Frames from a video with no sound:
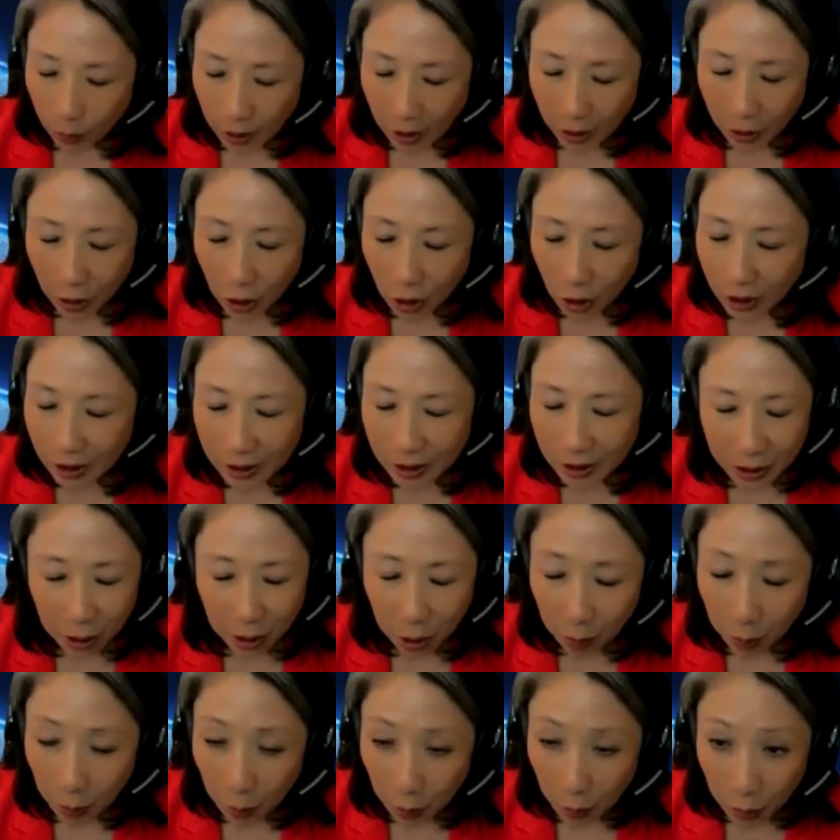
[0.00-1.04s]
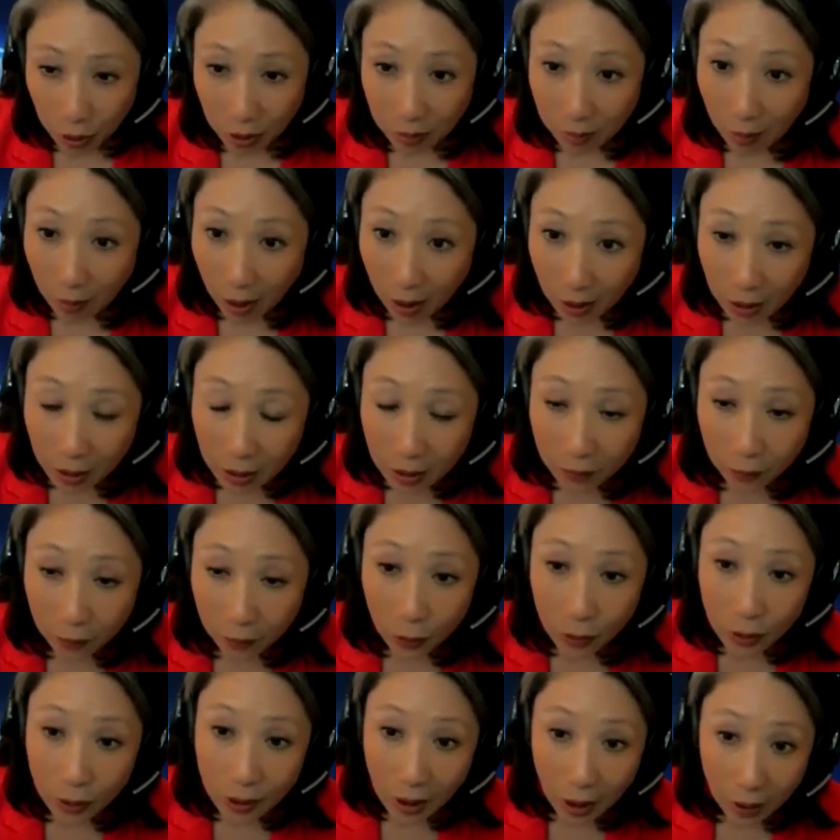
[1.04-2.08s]
production and distribution models
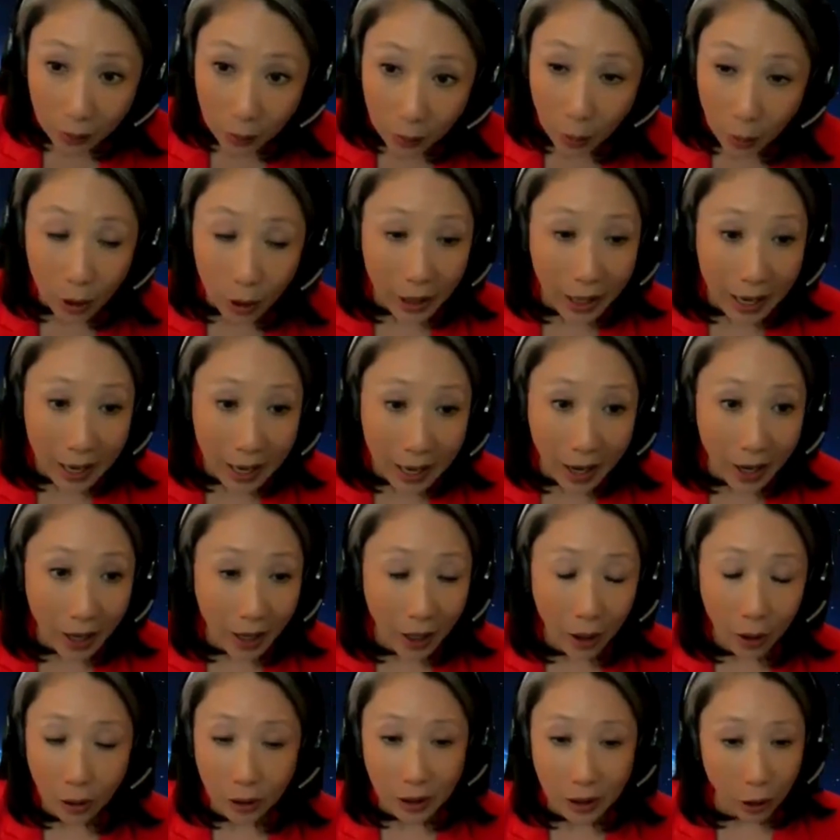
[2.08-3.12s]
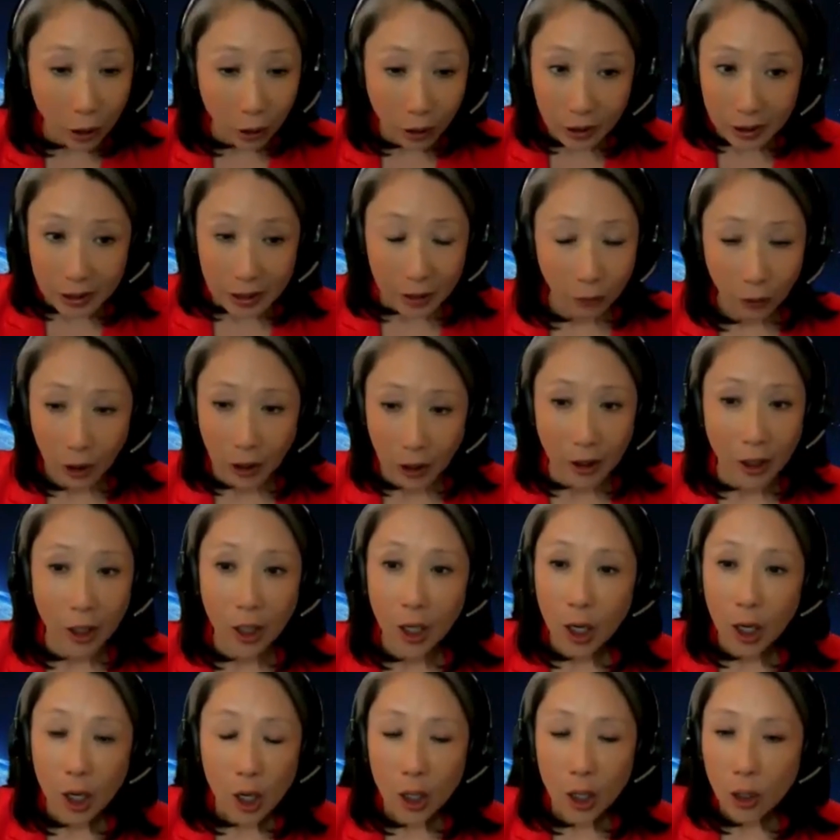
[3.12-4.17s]
for software and AI are entirely different.
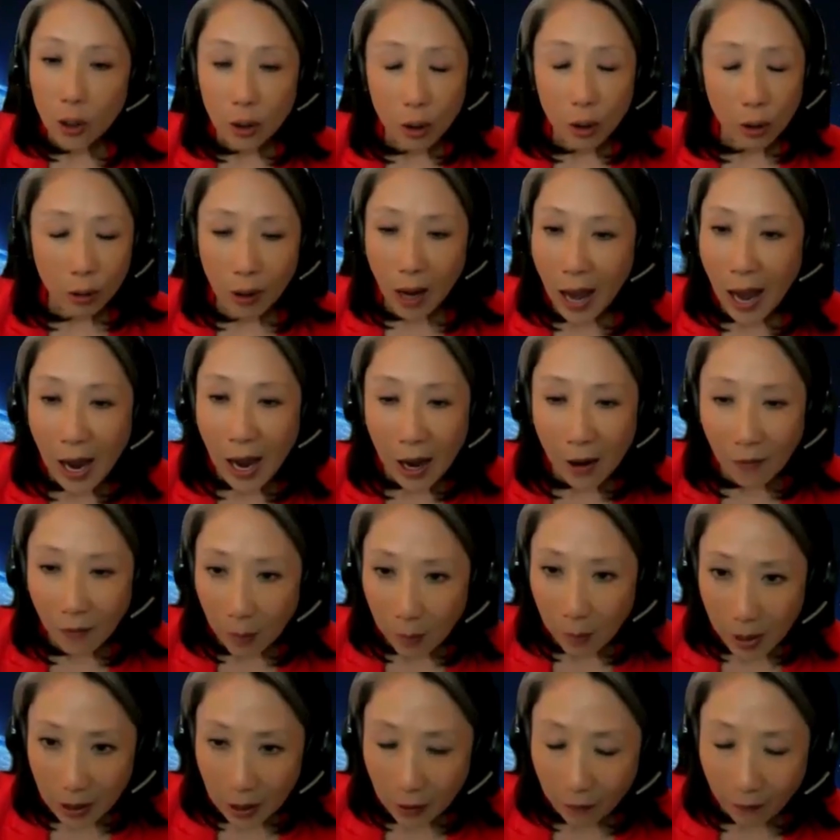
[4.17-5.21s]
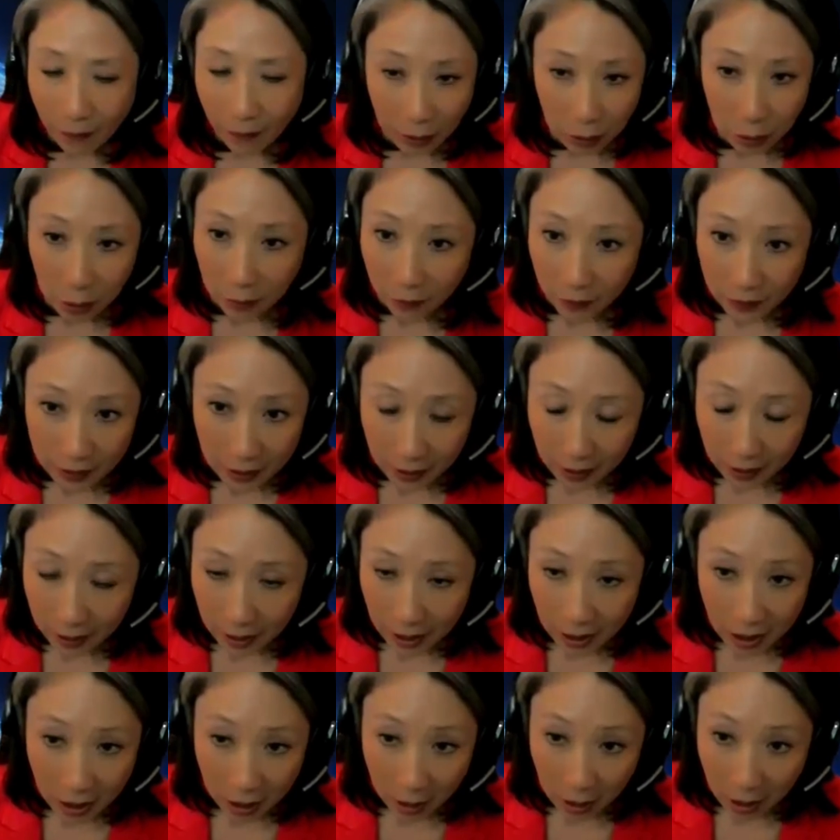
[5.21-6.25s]
You don't have a manufacturing
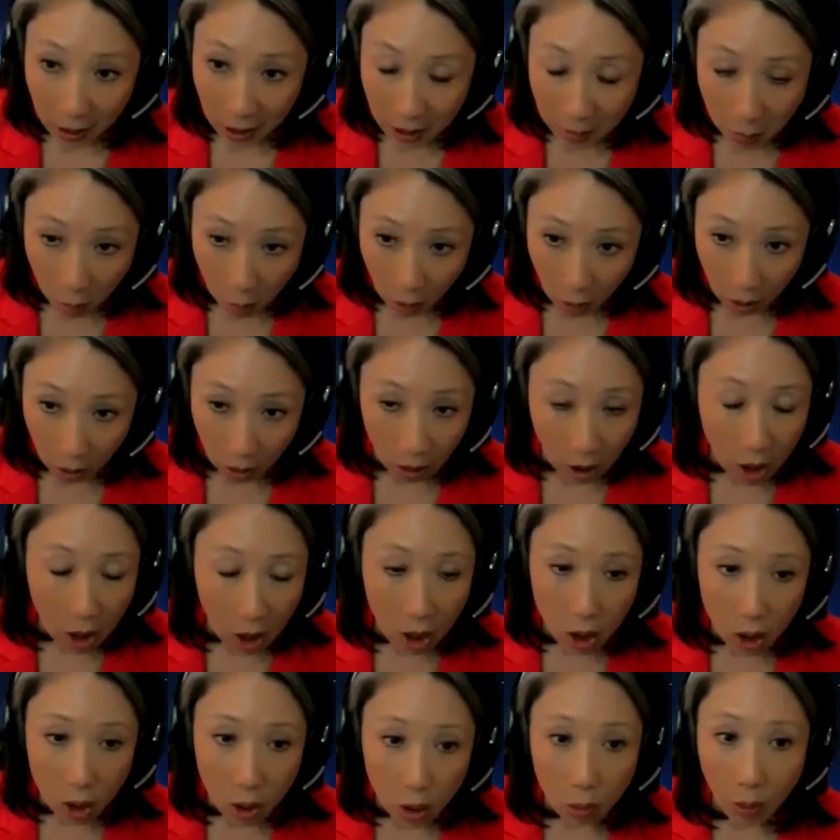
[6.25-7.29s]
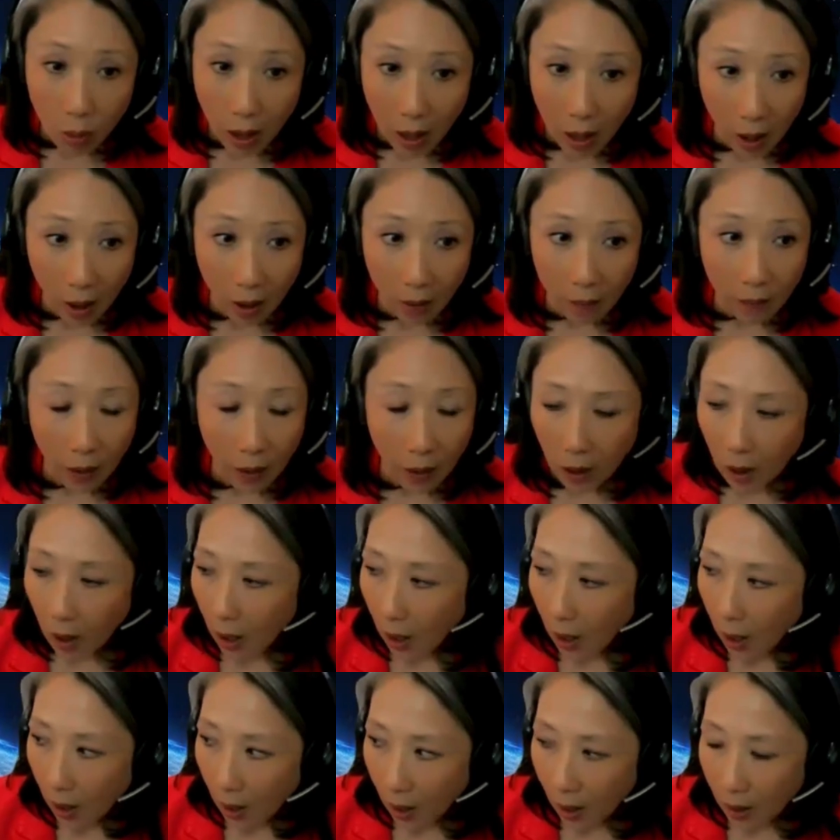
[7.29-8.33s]
facility anymore. You have
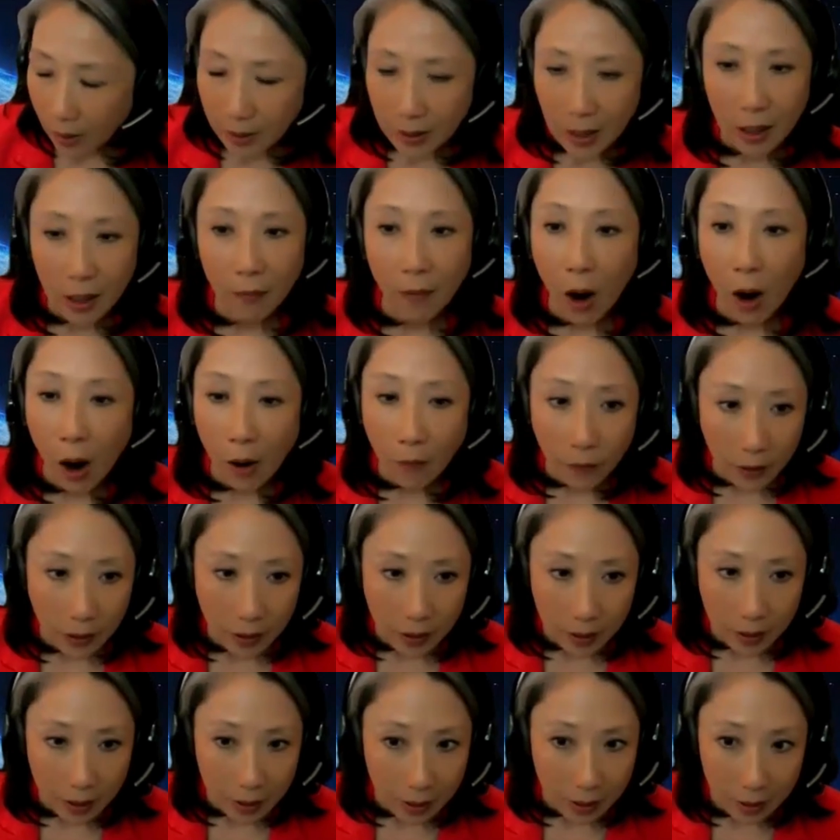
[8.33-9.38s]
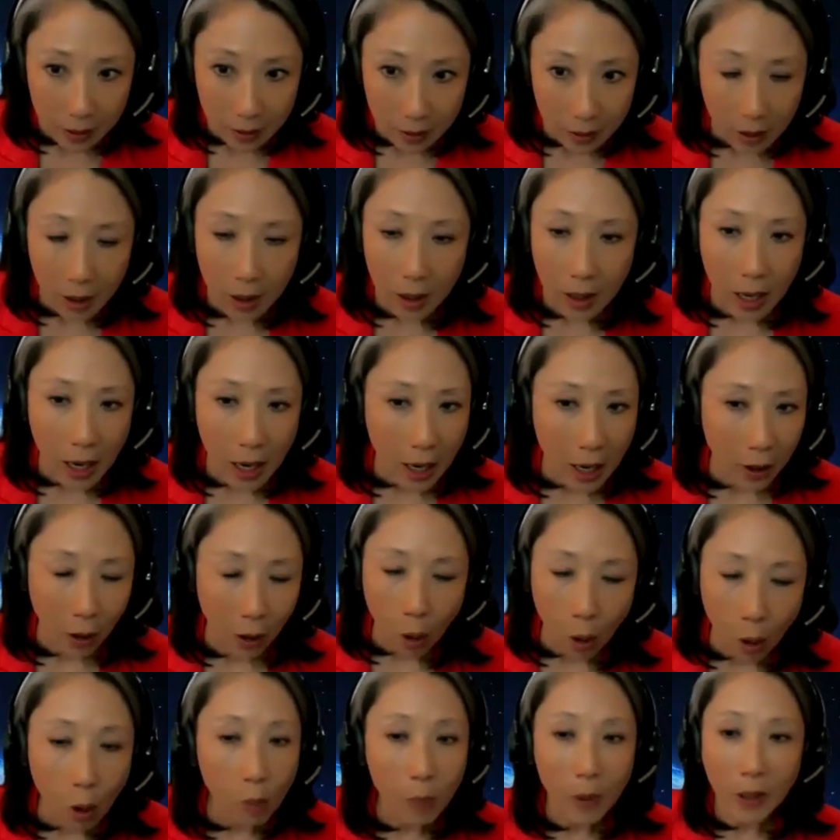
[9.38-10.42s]
a set of offices
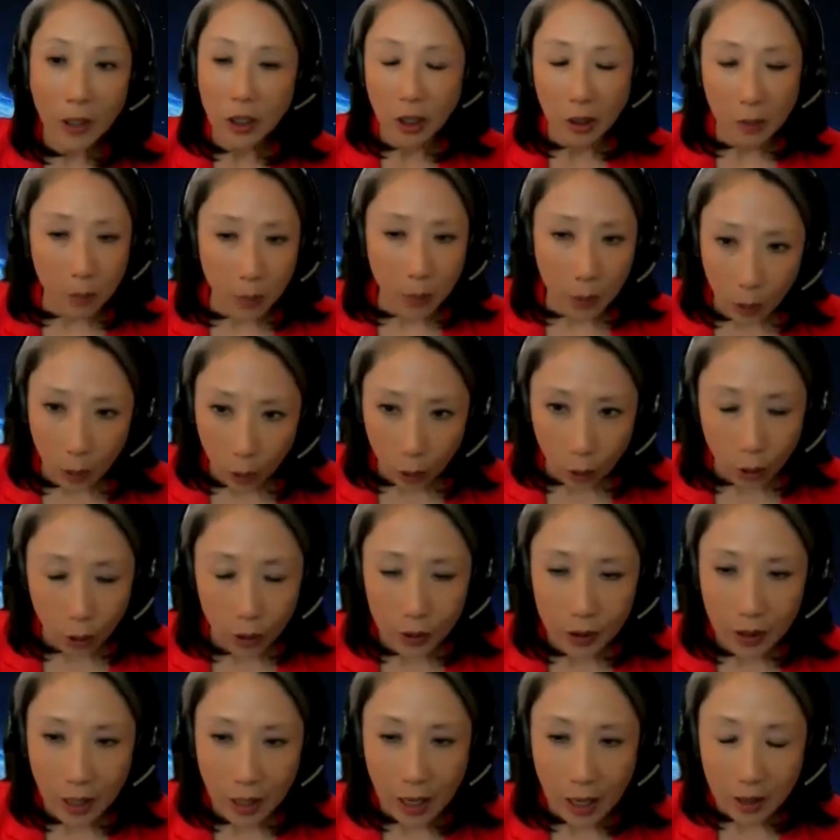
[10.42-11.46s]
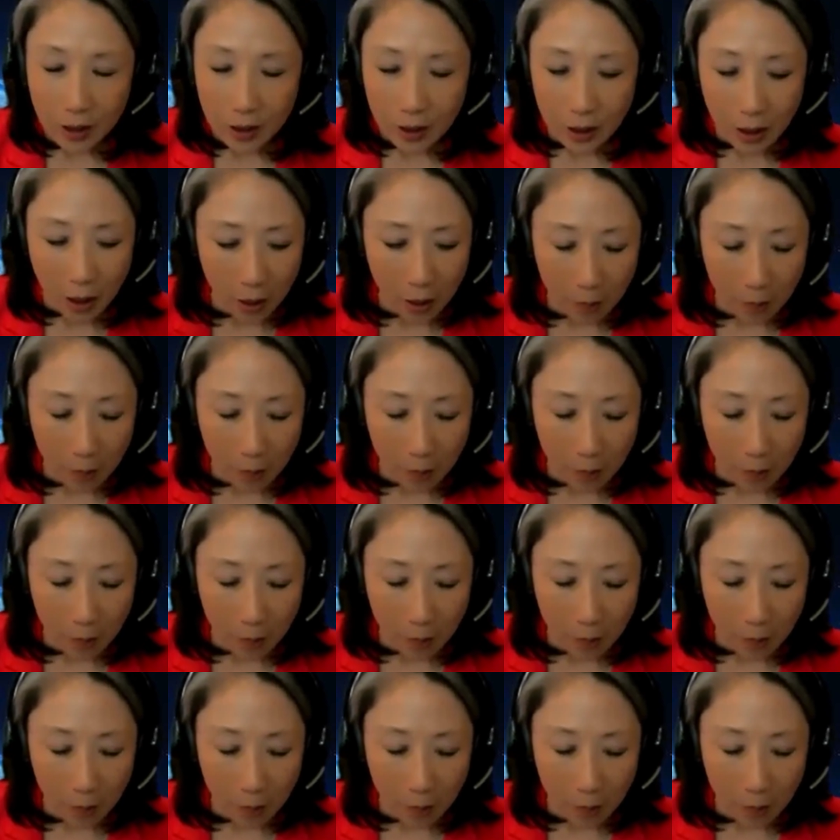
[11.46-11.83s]
and a whole bunch of computers and